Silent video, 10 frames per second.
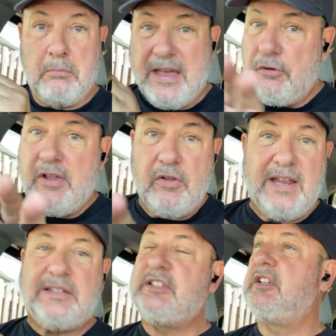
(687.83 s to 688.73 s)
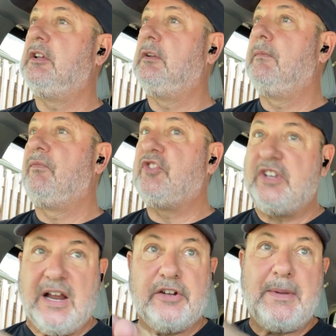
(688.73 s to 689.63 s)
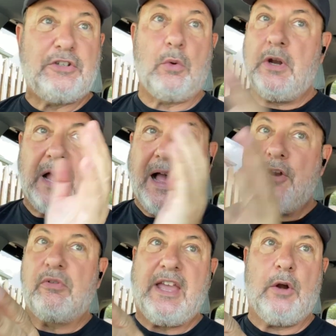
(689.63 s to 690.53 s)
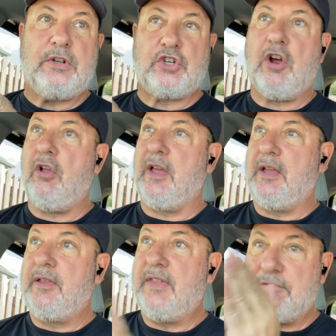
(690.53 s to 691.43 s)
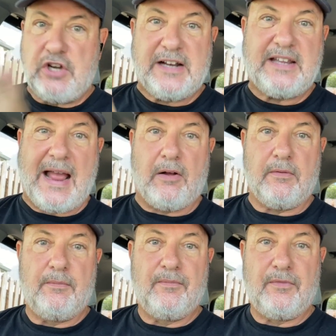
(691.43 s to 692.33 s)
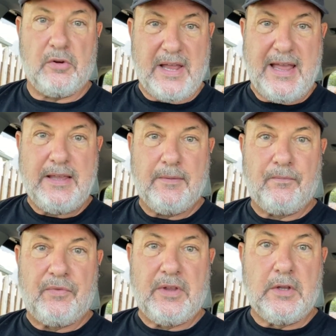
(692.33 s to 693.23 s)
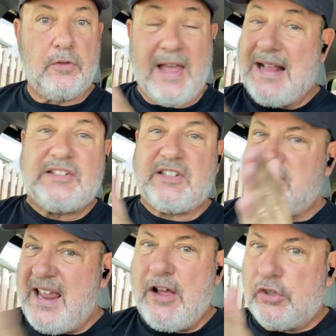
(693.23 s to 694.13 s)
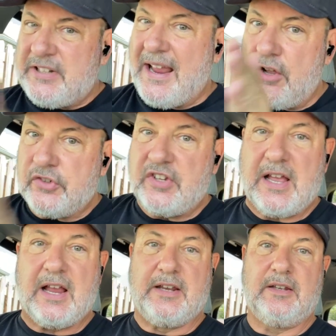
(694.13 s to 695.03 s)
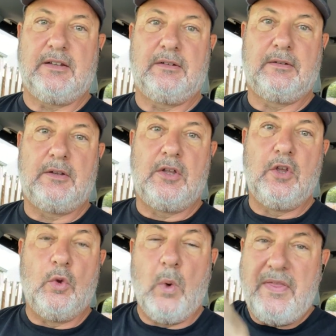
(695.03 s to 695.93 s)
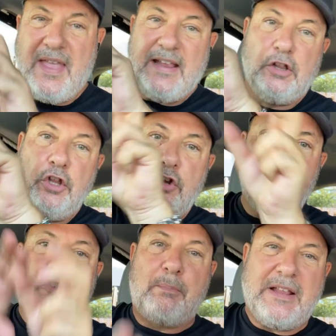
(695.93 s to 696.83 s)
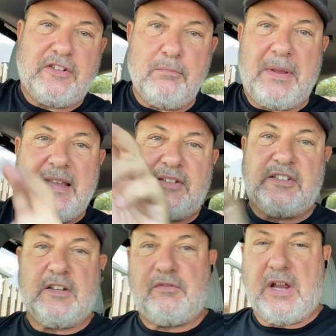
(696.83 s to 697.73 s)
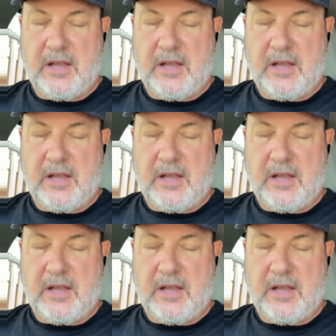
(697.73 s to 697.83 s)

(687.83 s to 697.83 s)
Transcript: mental illness, senile dementia, I don't care what you call it. They've checked out. Okay? That's telltale sign. When they lose bits and pieces of